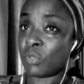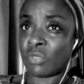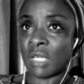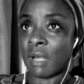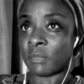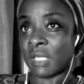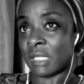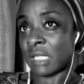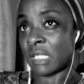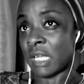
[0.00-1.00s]
You think I'm just
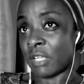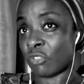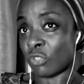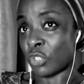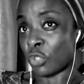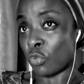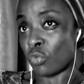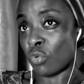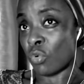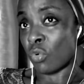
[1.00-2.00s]
sitting here searching
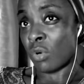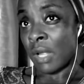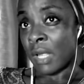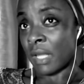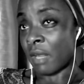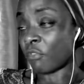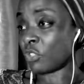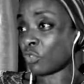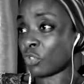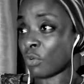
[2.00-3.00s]
Google and every
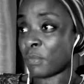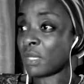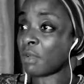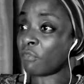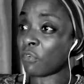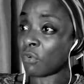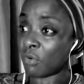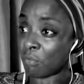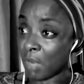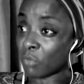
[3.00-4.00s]
social media
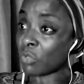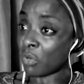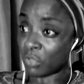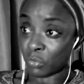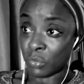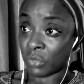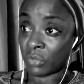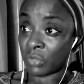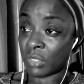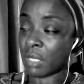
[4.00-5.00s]
for my own husband?
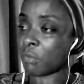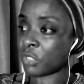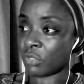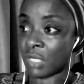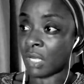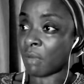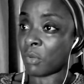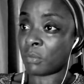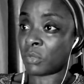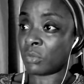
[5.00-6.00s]
Is that what you think I'm
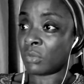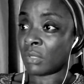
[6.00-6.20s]
up to?